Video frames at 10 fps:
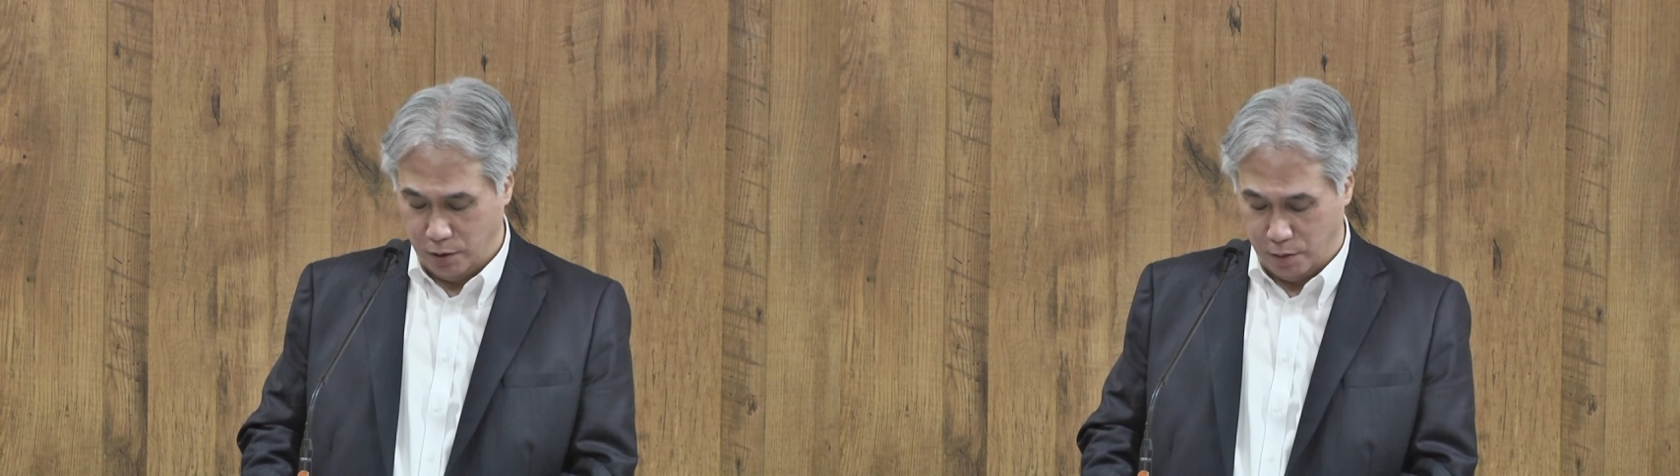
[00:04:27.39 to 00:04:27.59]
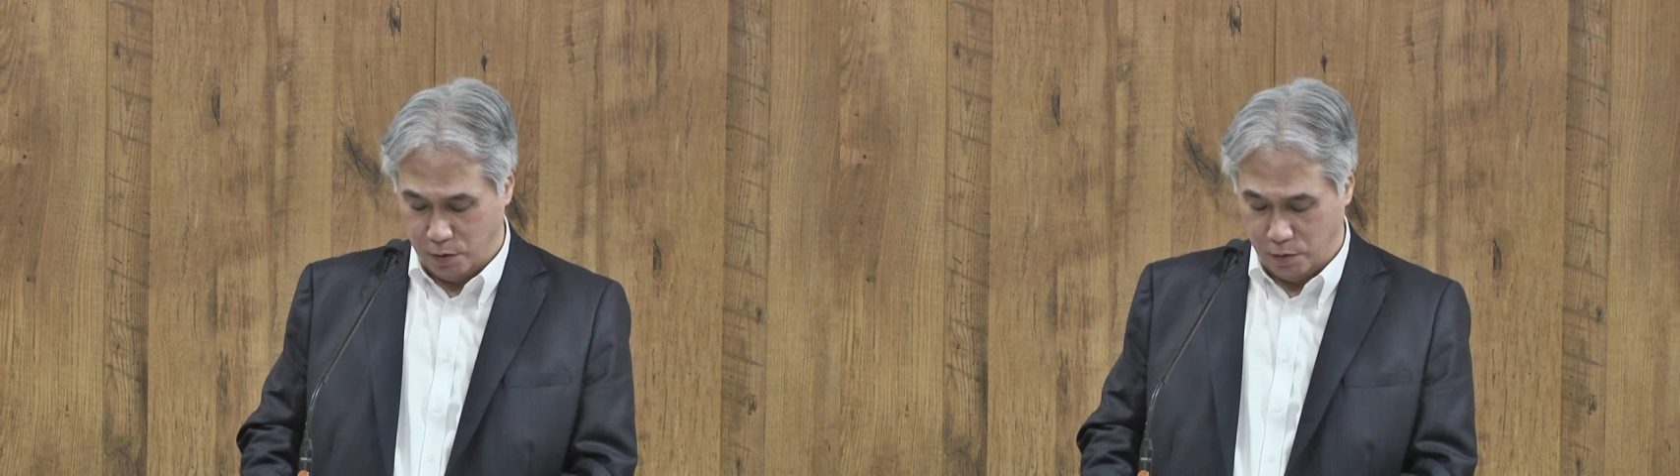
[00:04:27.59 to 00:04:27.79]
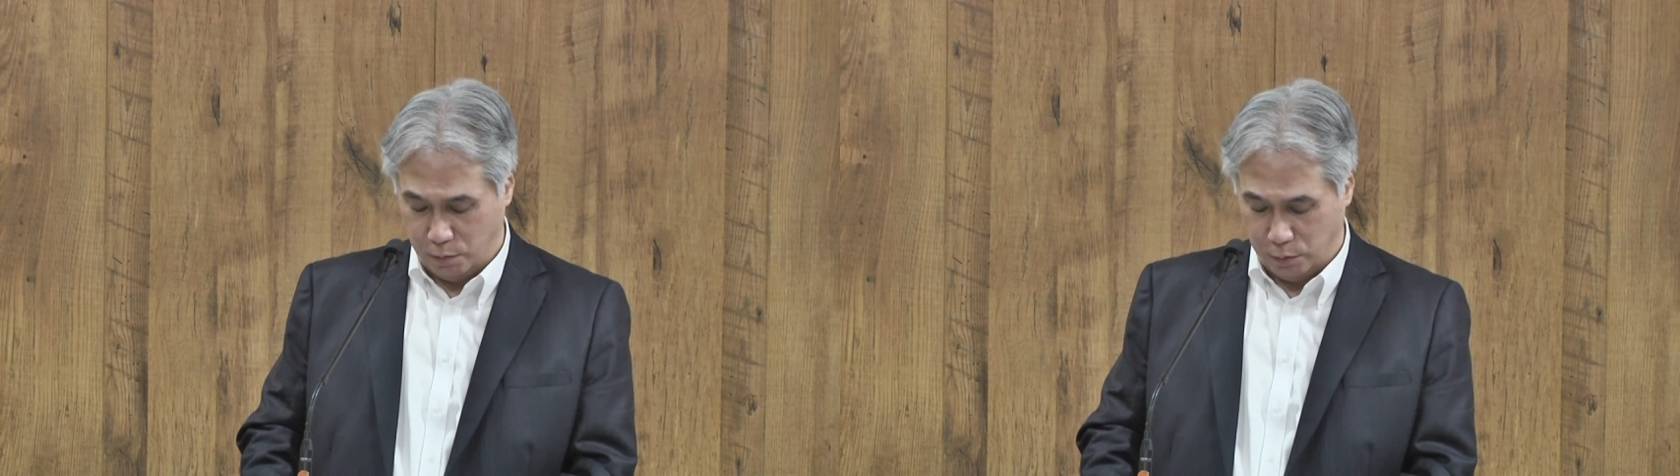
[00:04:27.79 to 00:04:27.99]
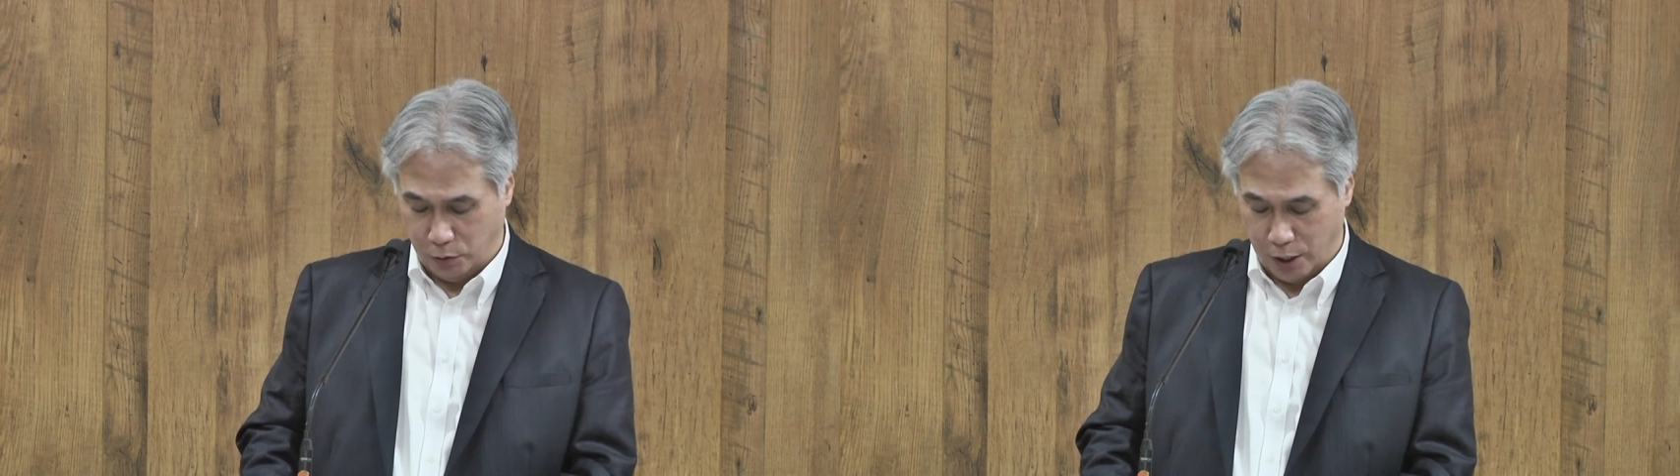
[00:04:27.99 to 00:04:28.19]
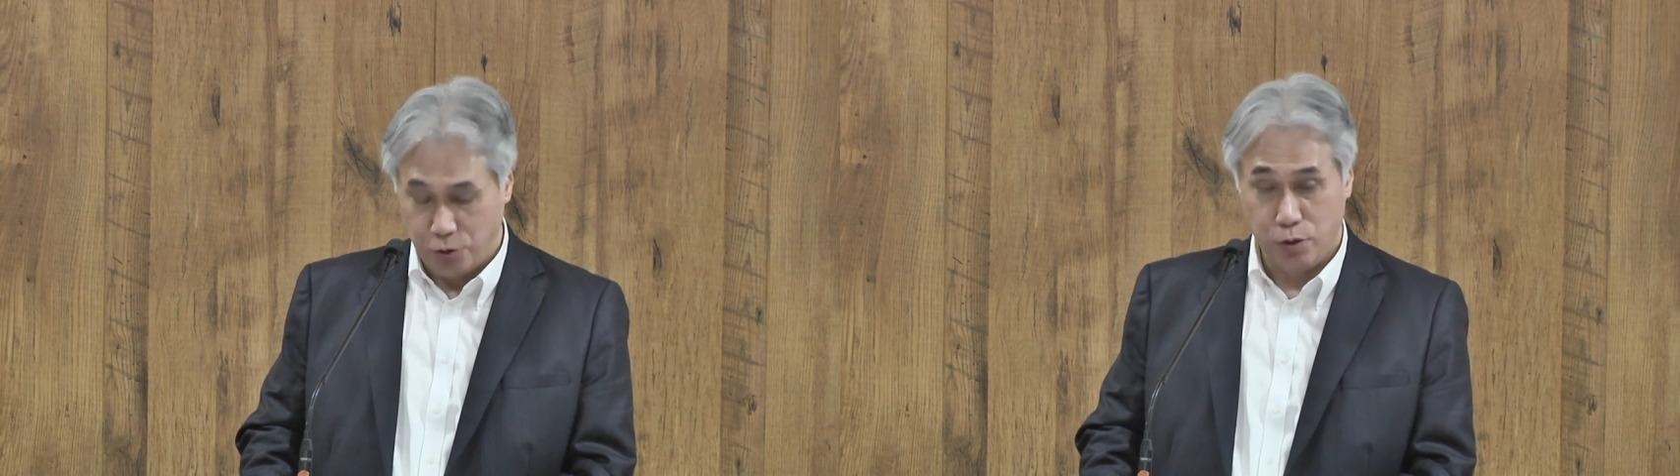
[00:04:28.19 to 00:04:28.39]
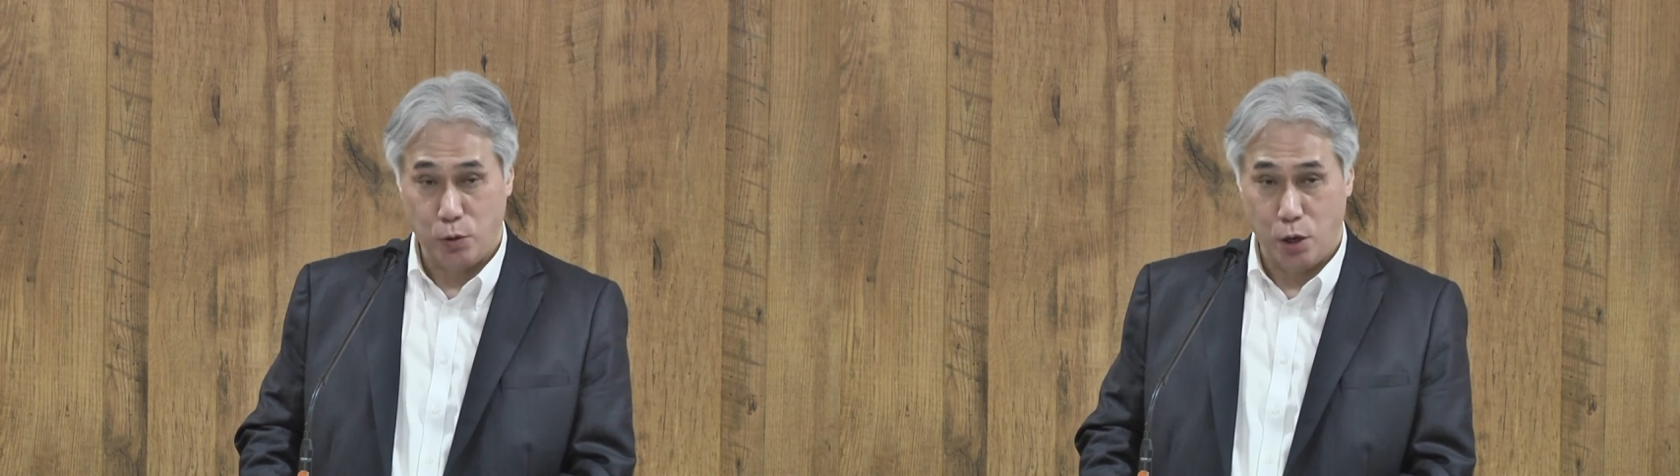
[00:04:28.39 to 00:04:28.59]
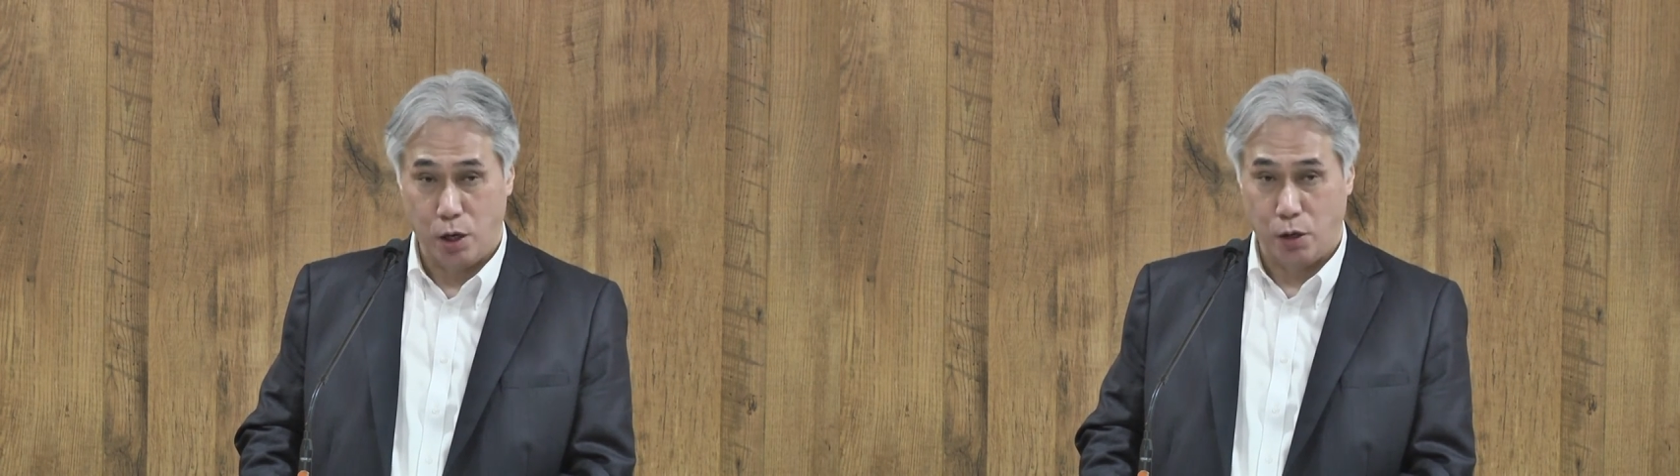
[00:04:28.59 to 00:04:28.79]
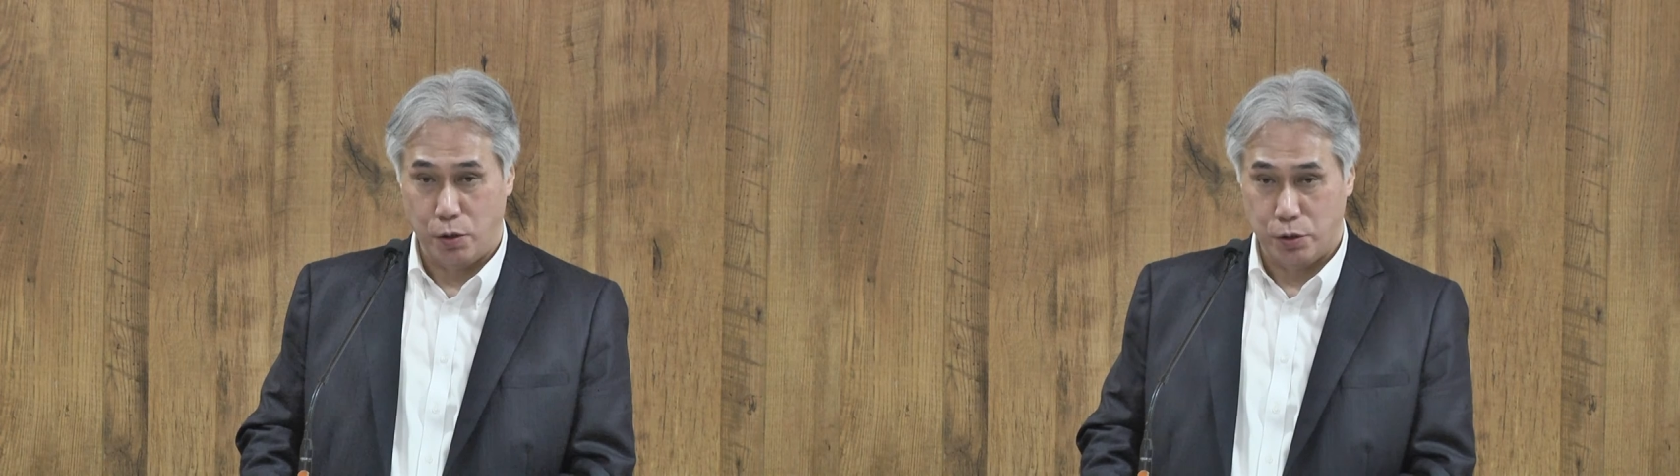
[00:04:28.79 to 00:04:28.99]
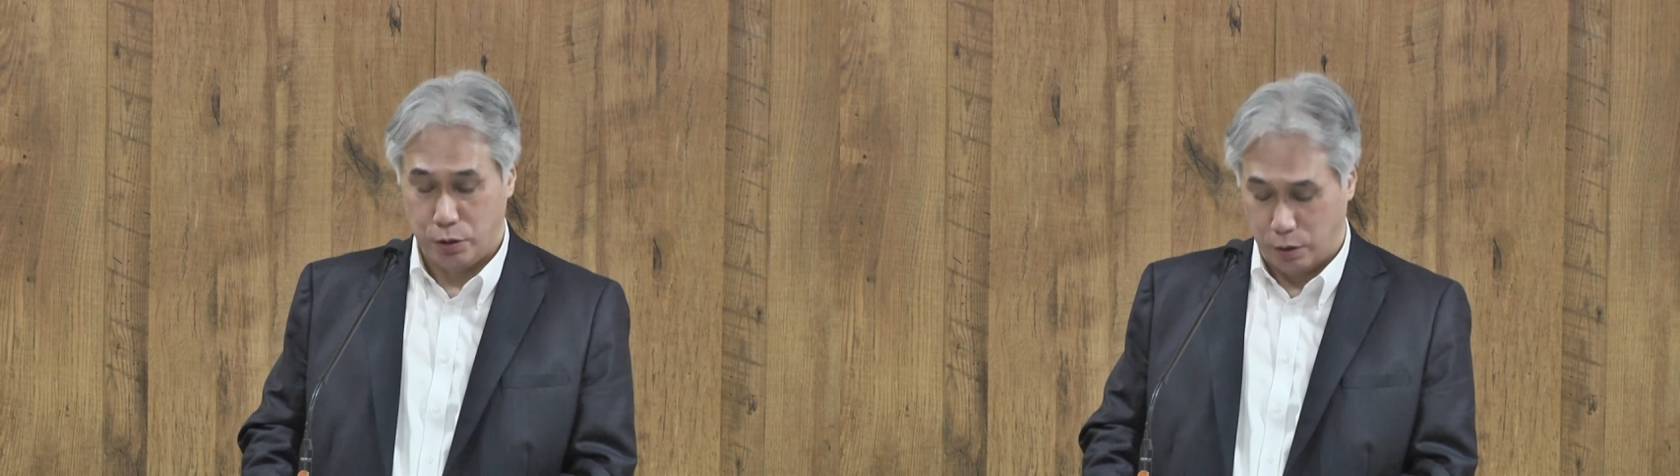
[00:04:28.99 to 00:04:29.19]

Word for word: number of potential learners.